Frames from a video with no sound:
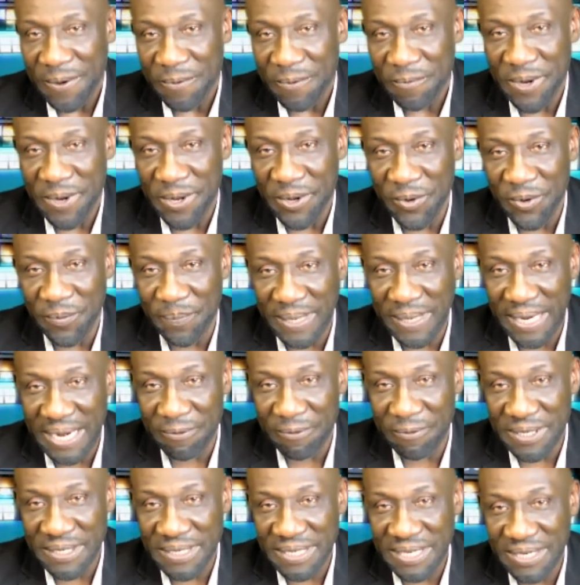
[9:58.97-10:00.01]
when you play
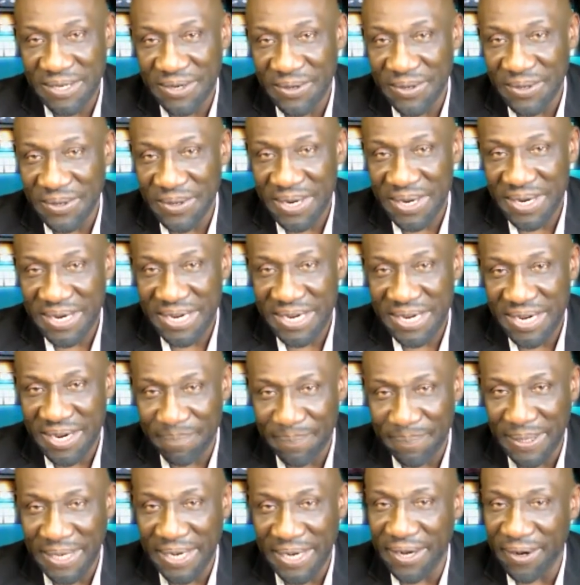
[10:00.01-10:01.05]
with, a
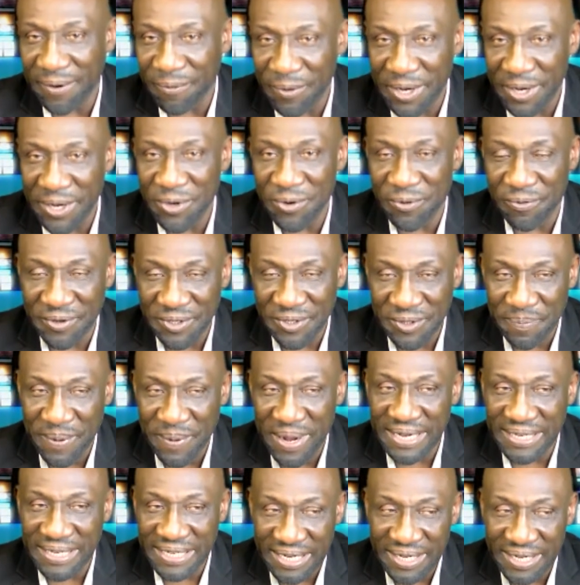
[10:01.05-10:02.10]
player where you
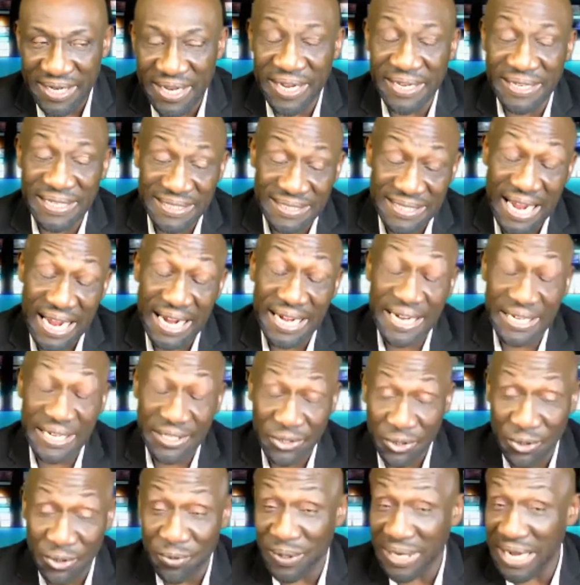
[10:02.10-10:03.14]
respect that, yeah, this guy can
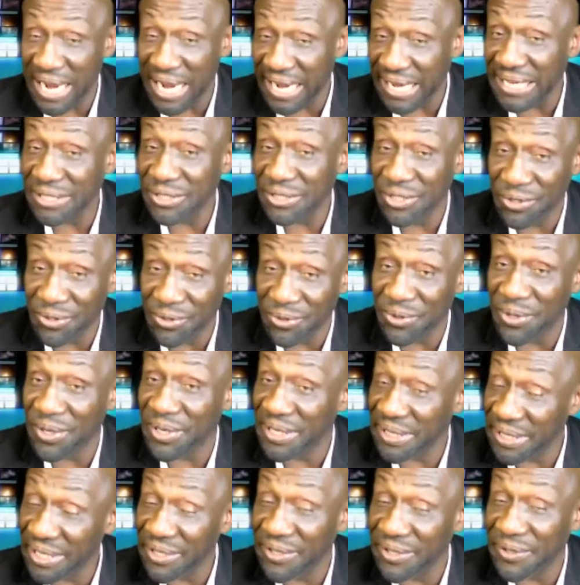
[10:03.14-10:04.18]
do I can do, or,
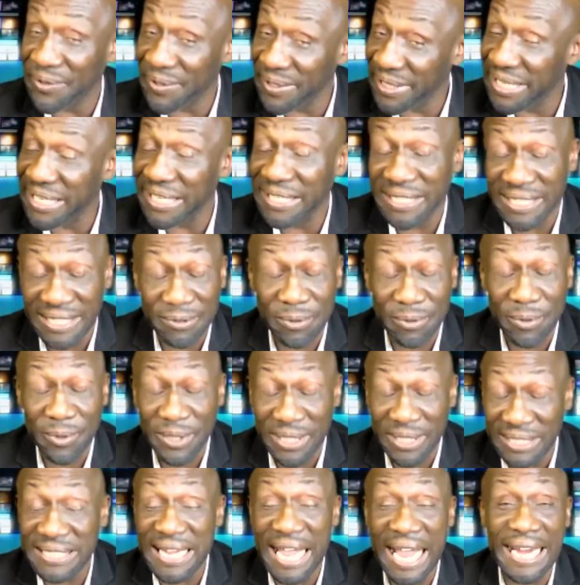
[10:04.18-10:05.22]

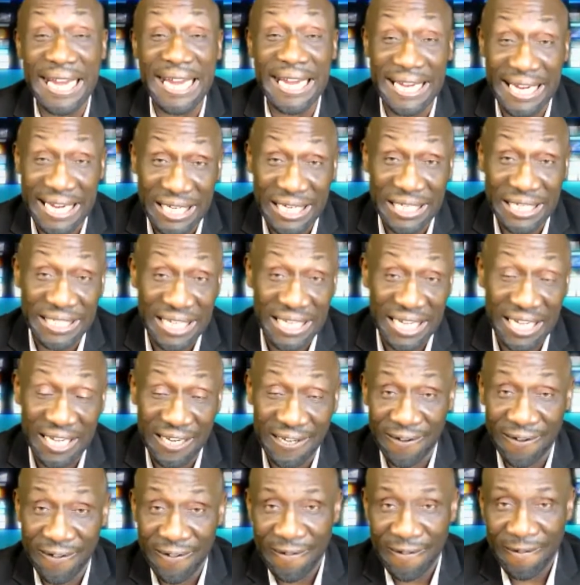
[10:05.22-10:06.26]
this guy can get it
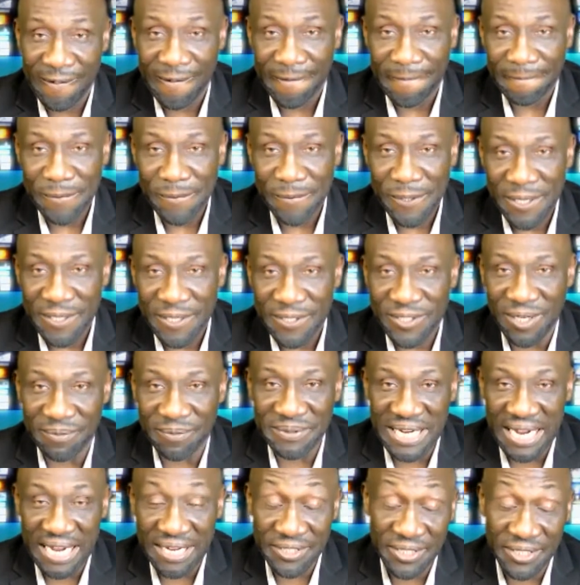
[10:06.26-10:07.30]
done.
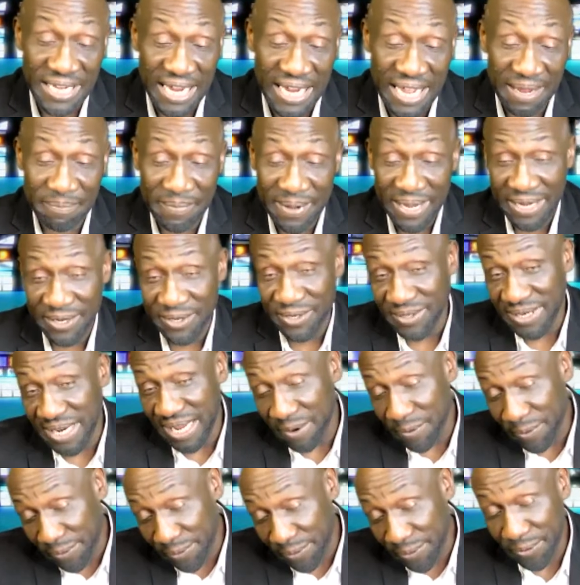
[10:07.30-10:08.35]
Sometimes you like, man,
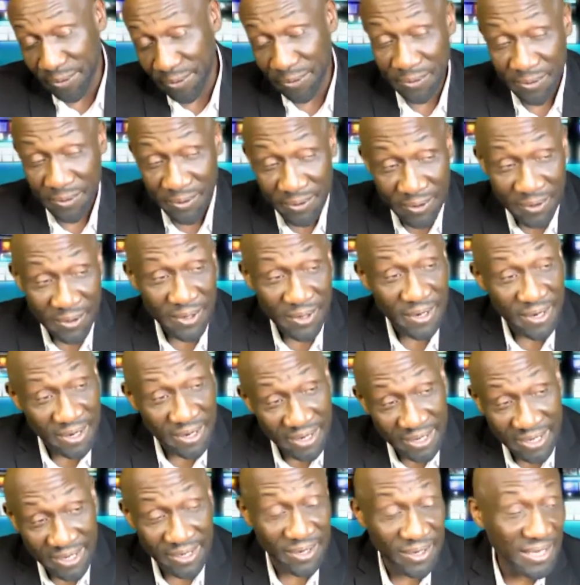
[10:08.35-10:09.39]

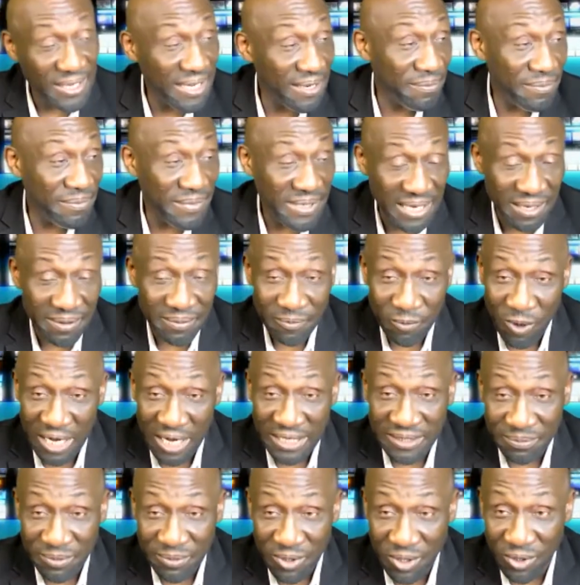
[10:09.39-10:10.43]
let him
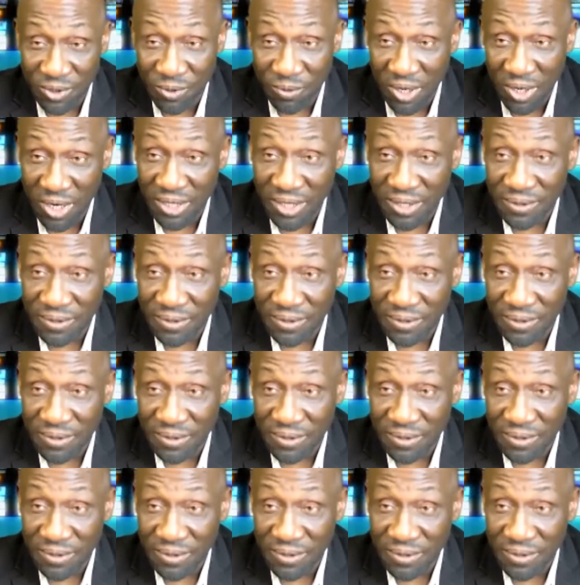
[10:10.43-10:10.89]
watch him go to work.